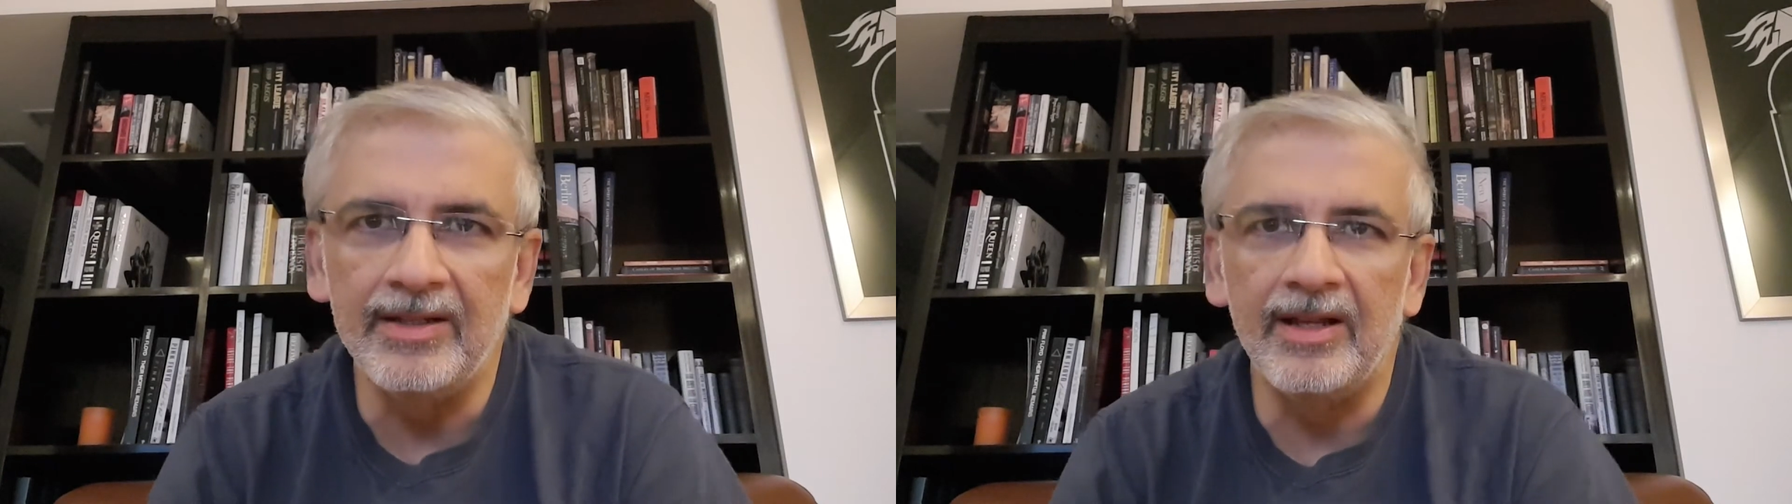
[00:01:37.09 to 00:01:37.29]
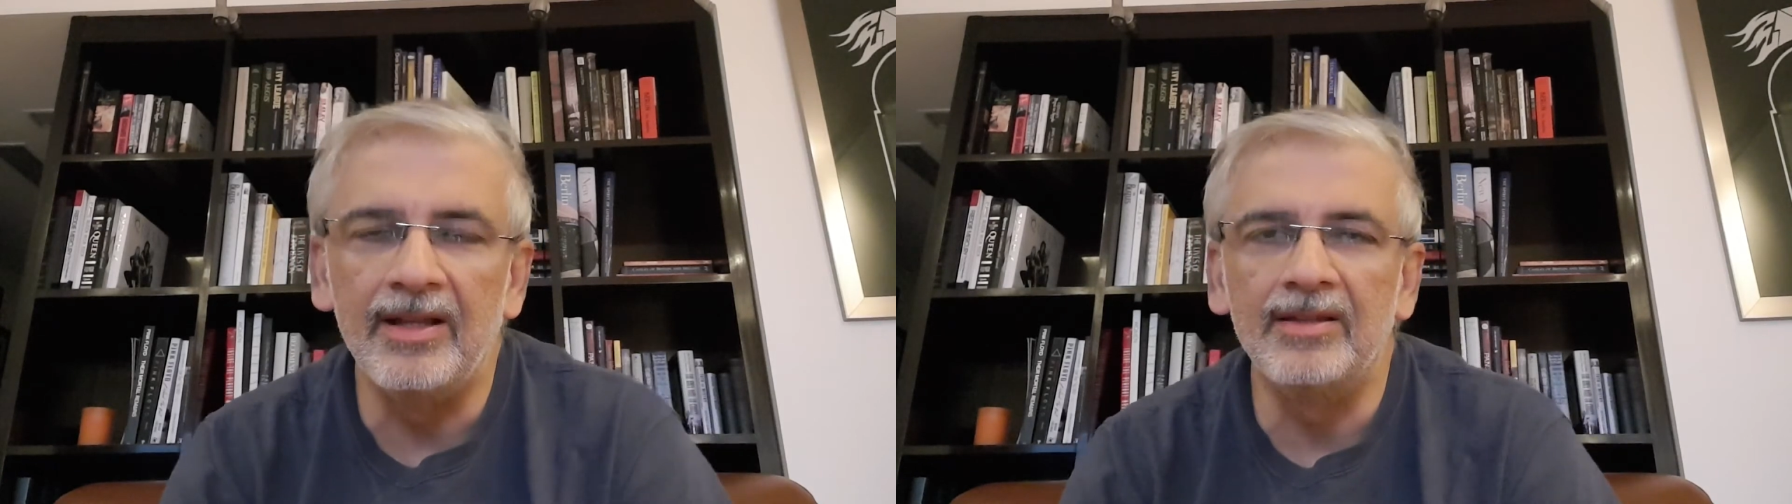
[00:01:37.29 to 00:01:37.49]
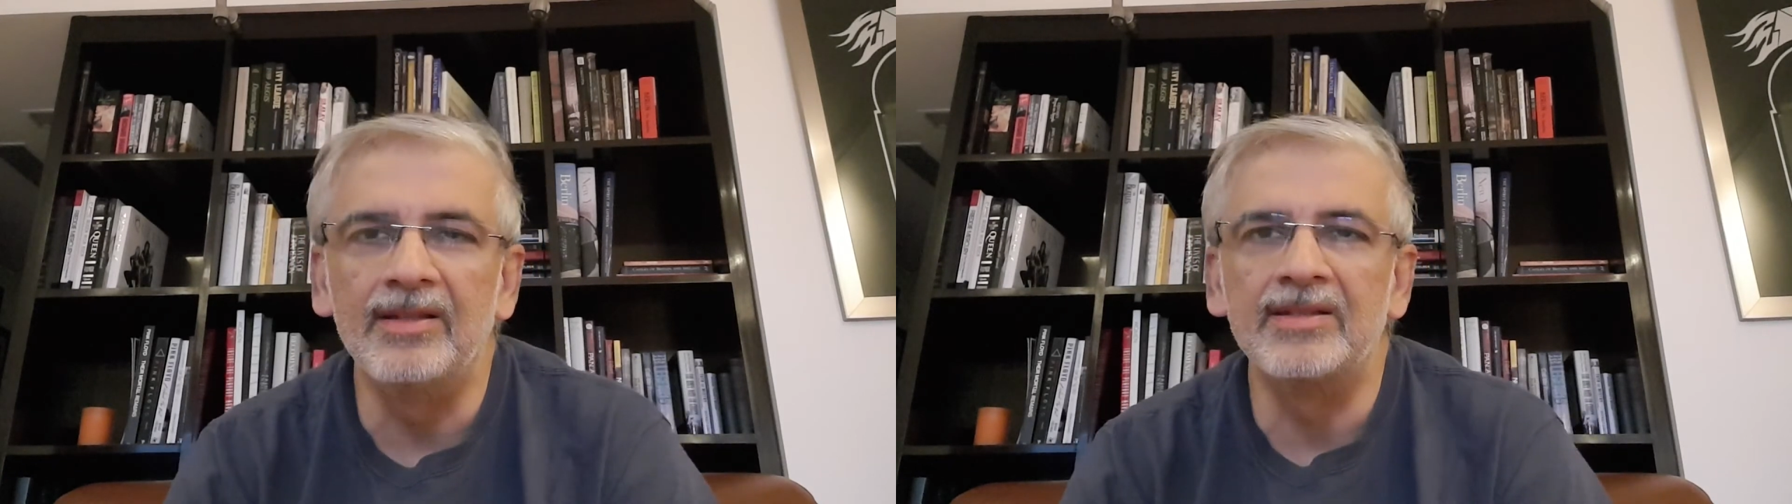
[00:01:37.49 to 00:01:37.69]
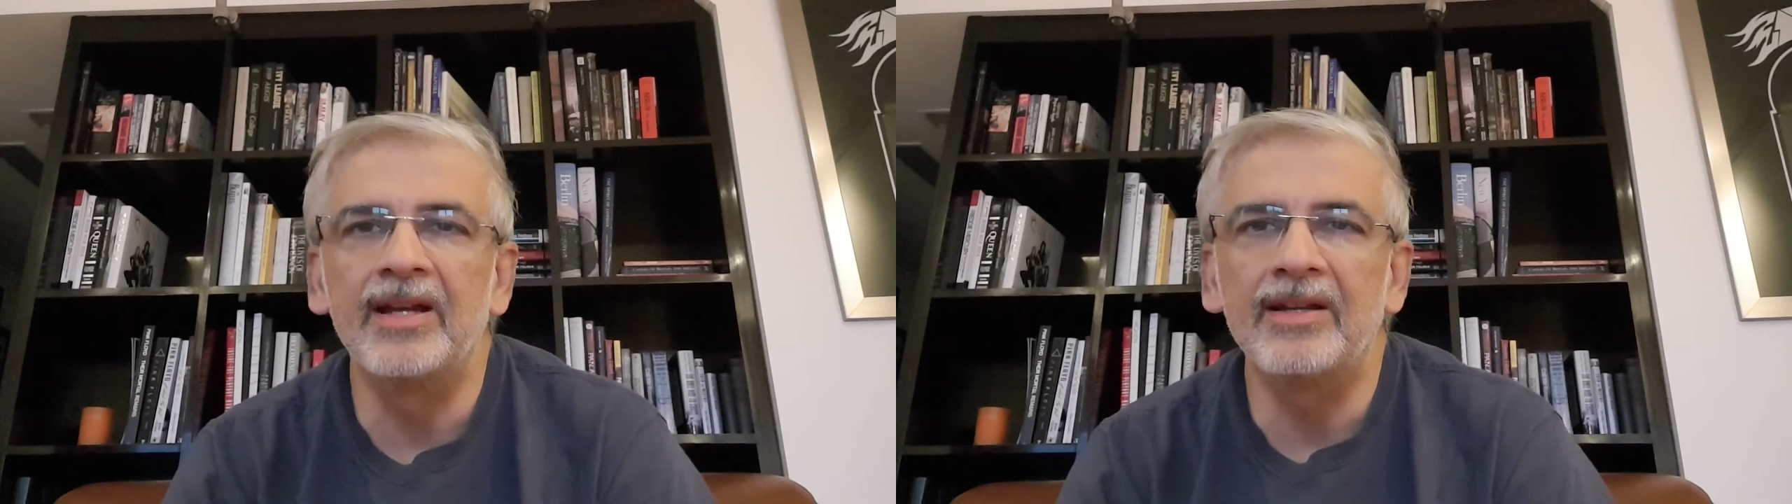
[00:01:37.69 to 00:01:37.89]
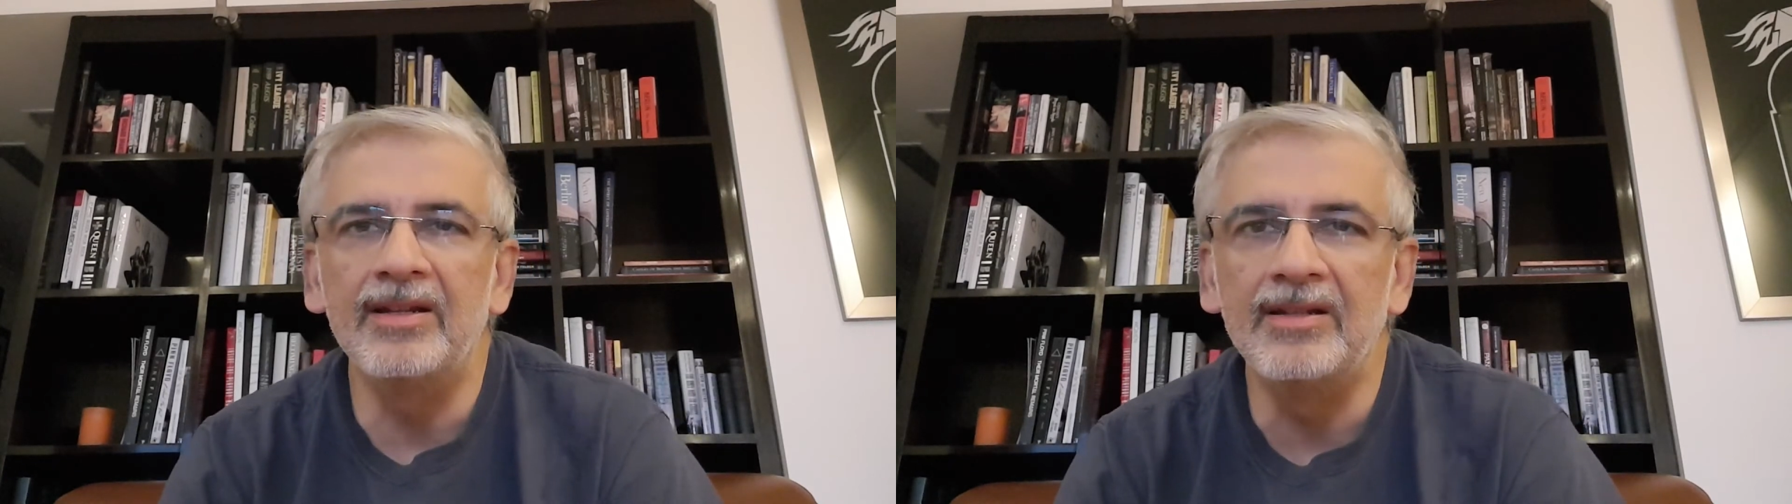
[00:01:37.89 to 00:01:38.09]
And the
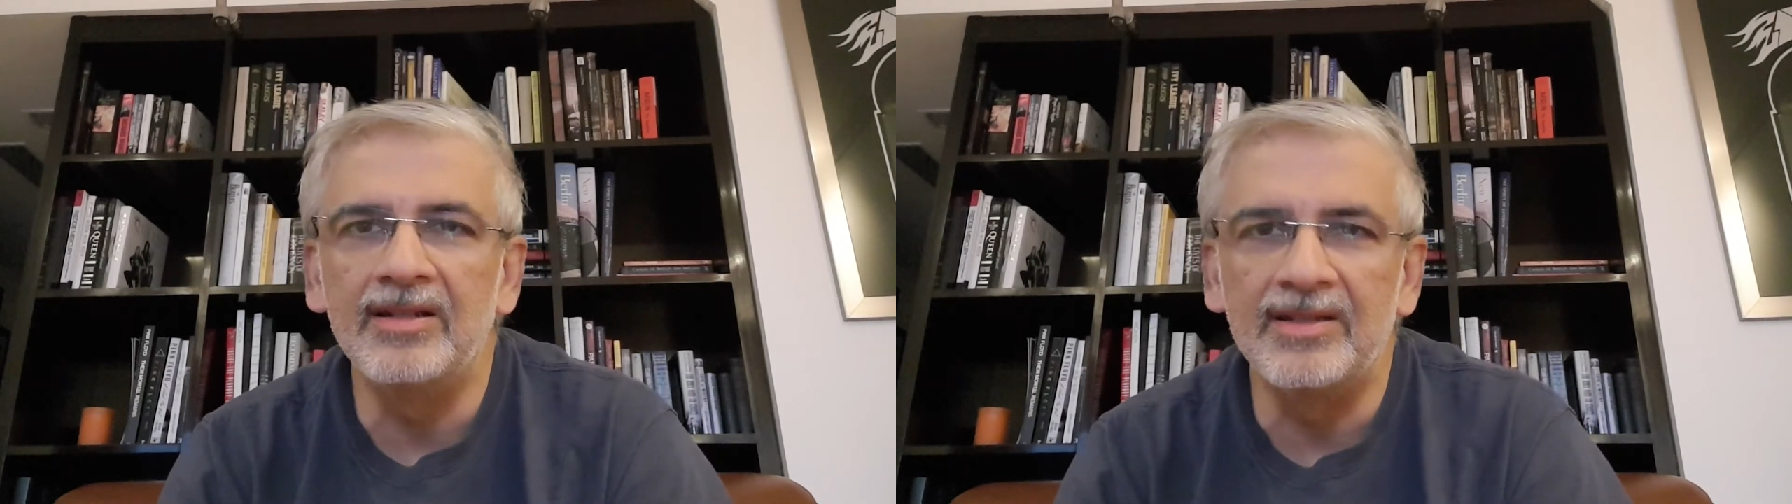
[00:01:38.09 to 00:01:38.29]
second